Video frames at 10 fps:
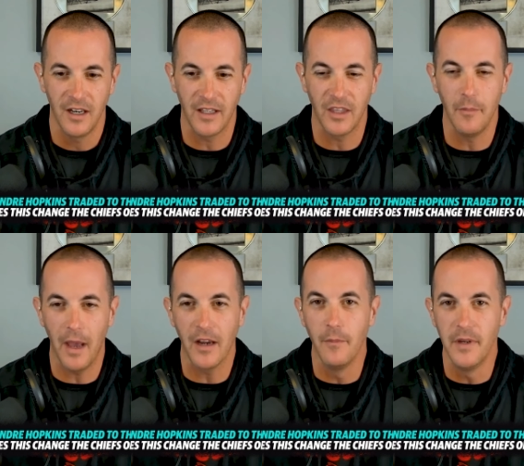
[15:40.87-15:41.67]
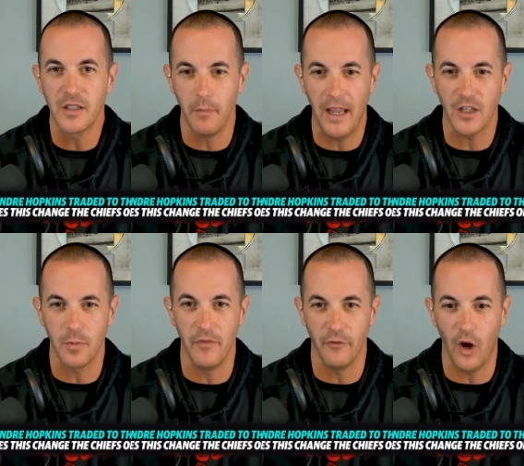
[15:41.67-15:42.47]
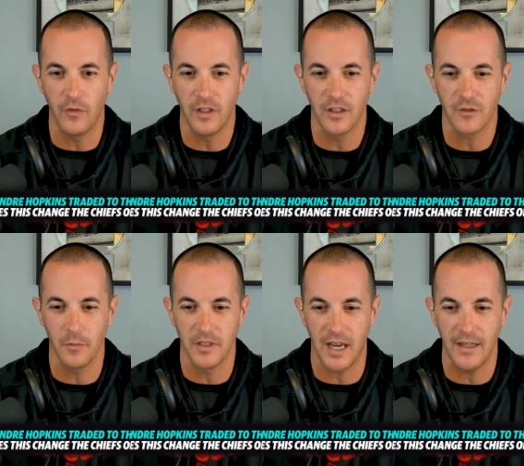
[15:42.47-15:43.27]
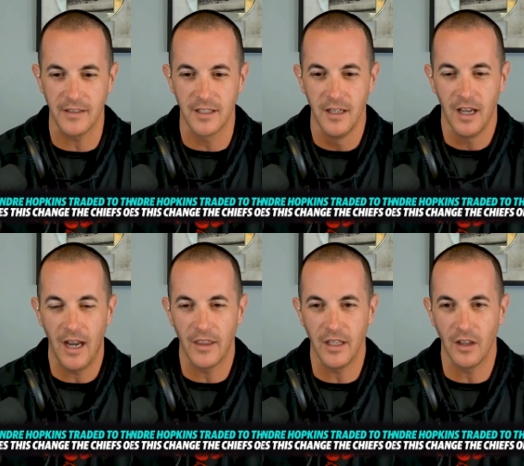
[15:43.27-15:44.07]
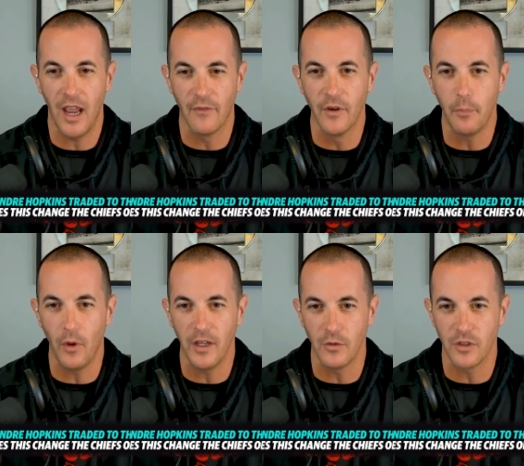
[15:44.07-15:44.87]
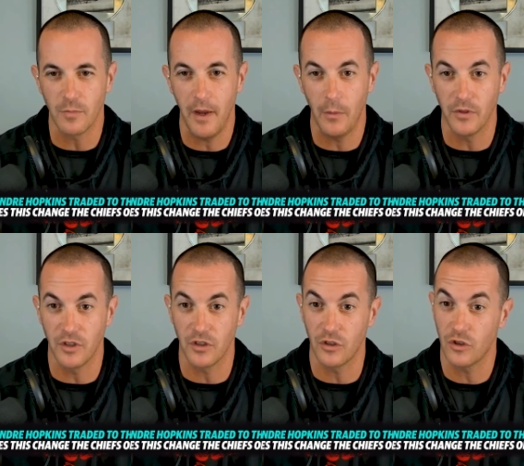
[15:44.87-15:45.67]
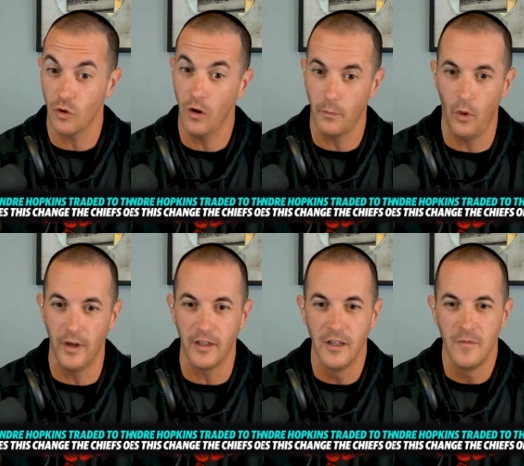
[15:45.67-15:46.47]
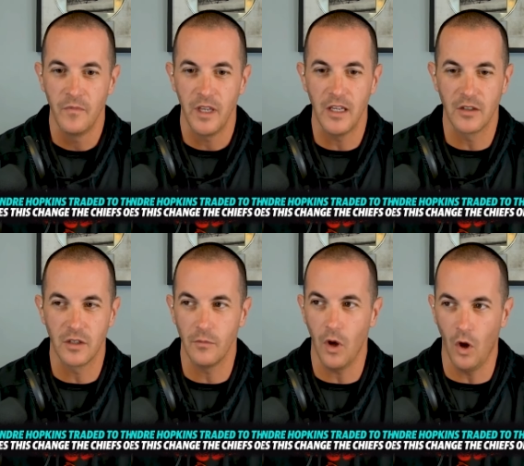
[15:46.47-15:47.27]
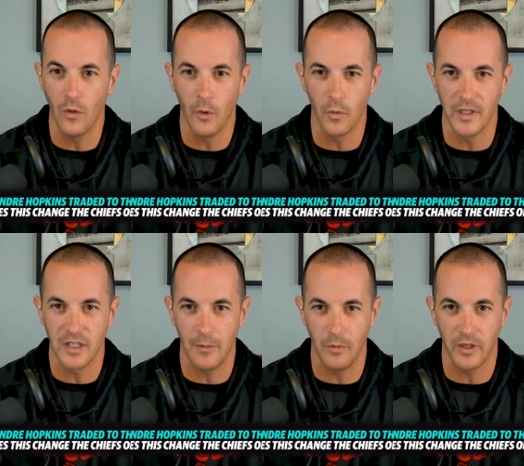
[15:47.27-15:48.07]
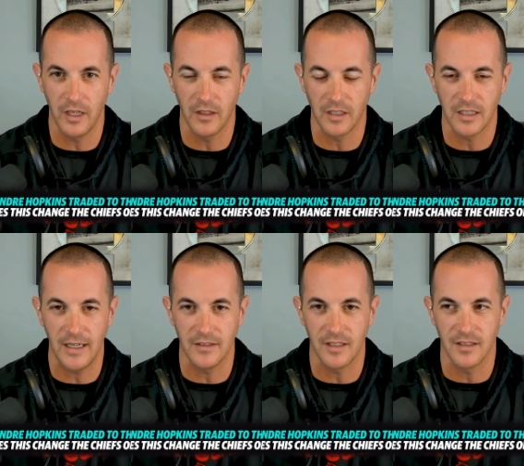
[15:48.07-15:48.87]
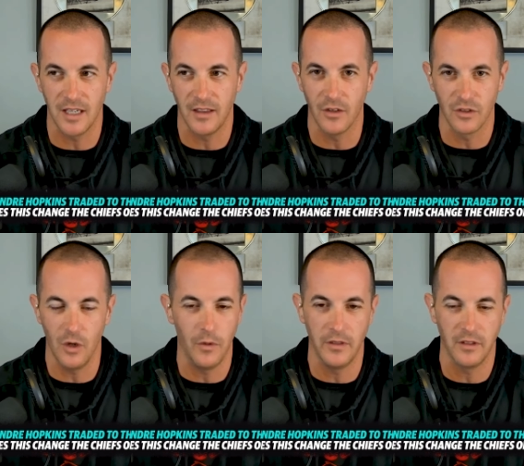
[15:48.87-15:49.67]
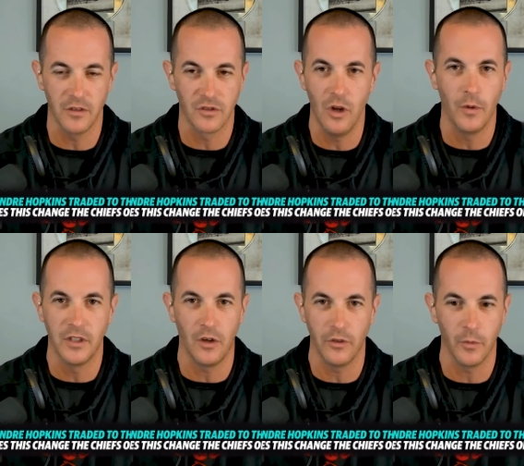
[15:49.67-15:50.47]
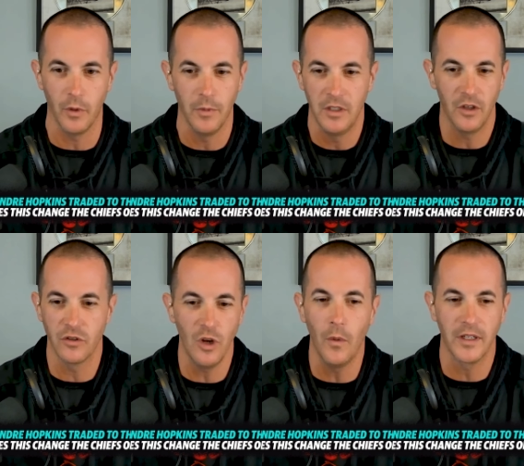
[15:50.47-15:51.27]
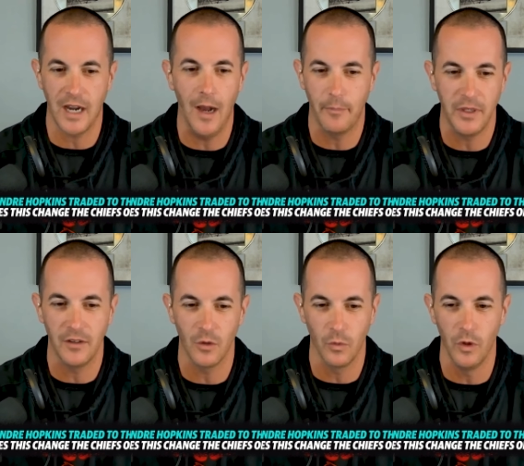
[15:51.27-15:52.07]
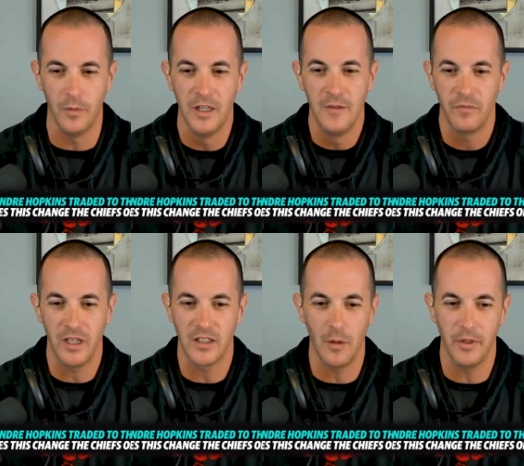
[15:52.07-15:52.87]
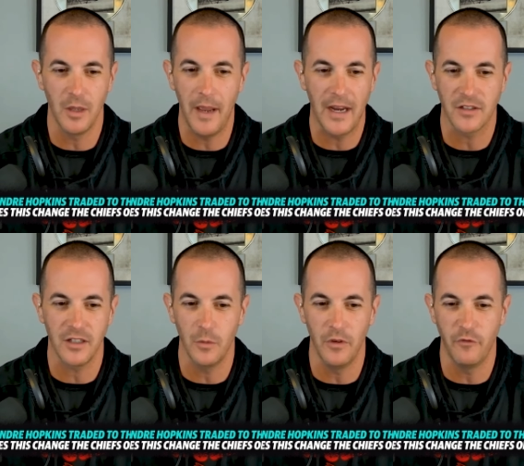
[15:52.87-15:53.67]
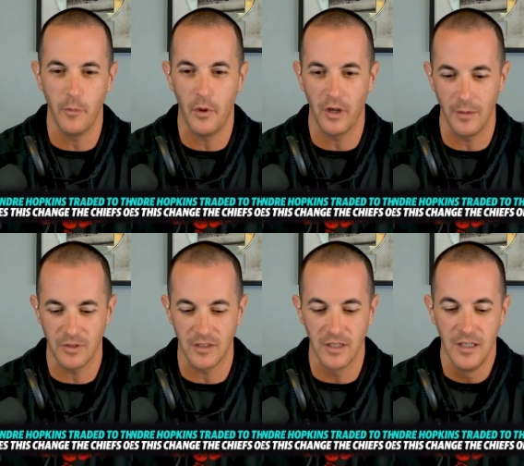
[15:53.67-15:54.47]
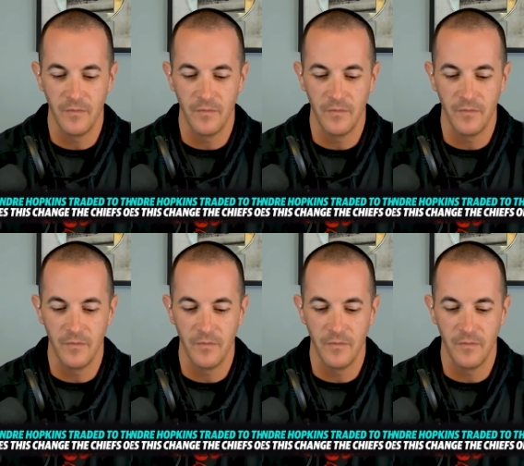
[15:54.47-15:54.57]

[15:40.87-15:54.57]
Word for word: Like the amount of mismanagement involved in this from the Titans, I think every point you just made, which is a strong point, is all the more reason I'm looking at the Titans and saying there's no one, there's no adult in the room. There's no one competent in the room that is helping them actually win football games. Because